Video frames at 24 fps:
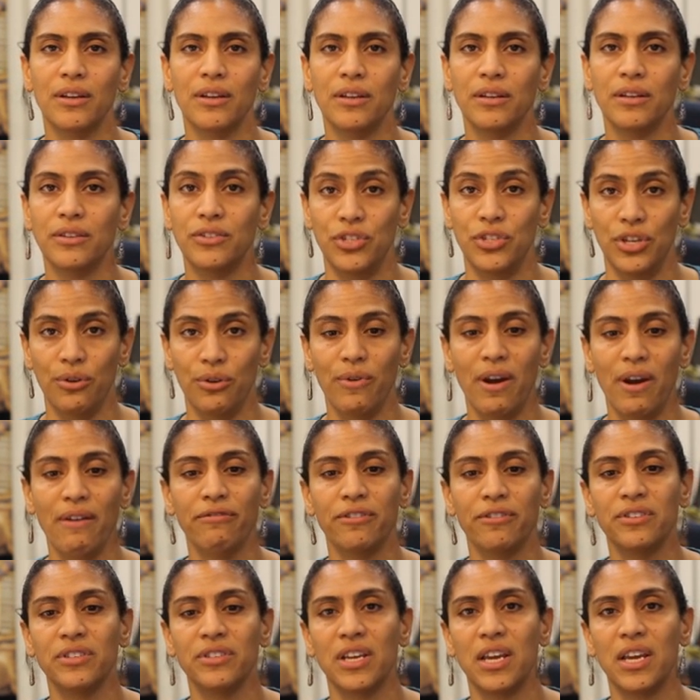
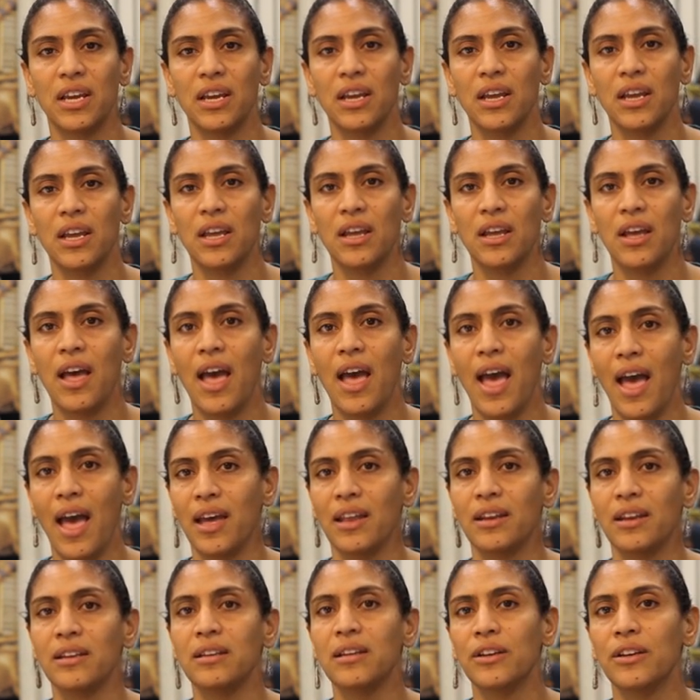georeferencing,
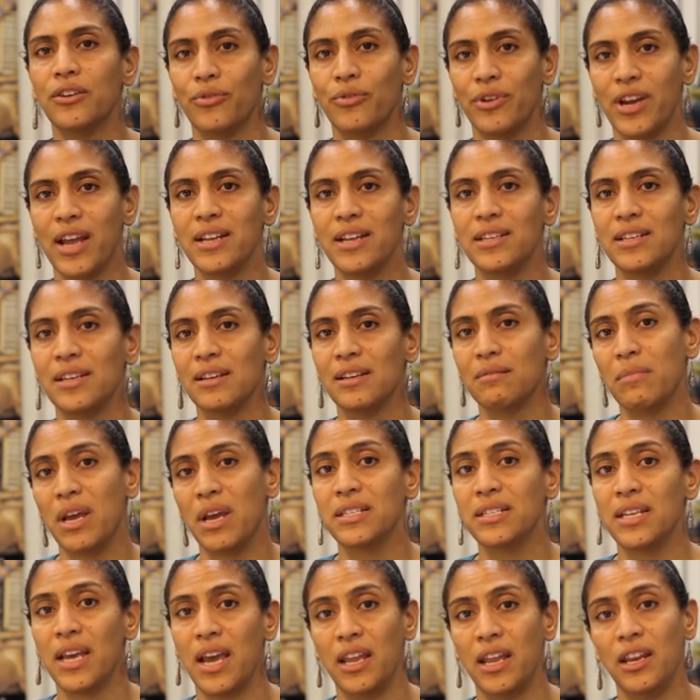and creating and
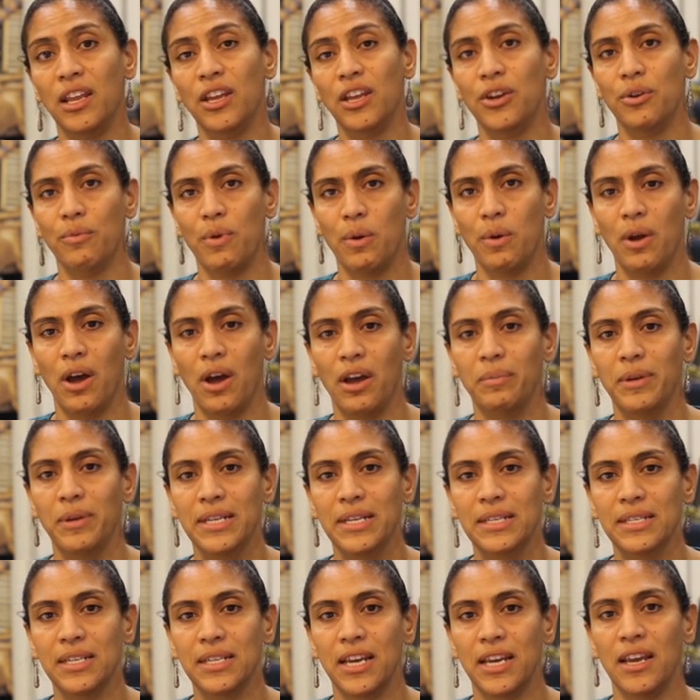maintaining your own
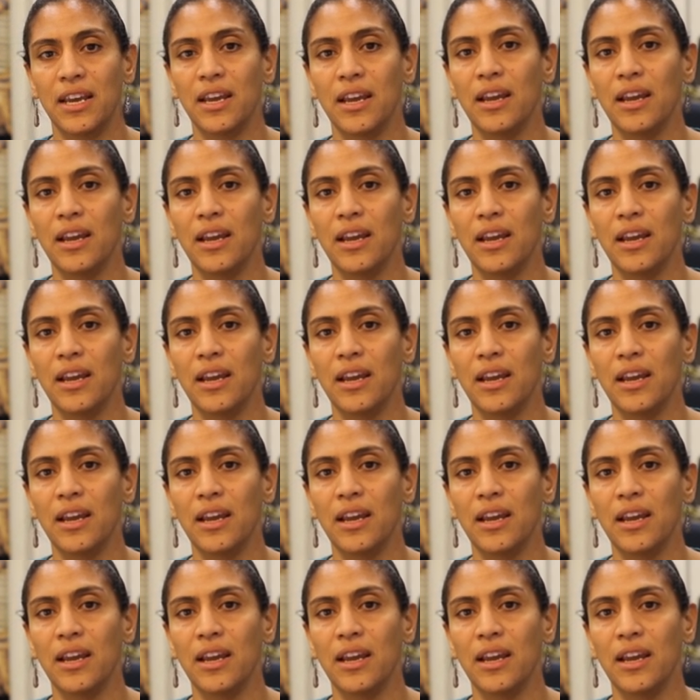IPT.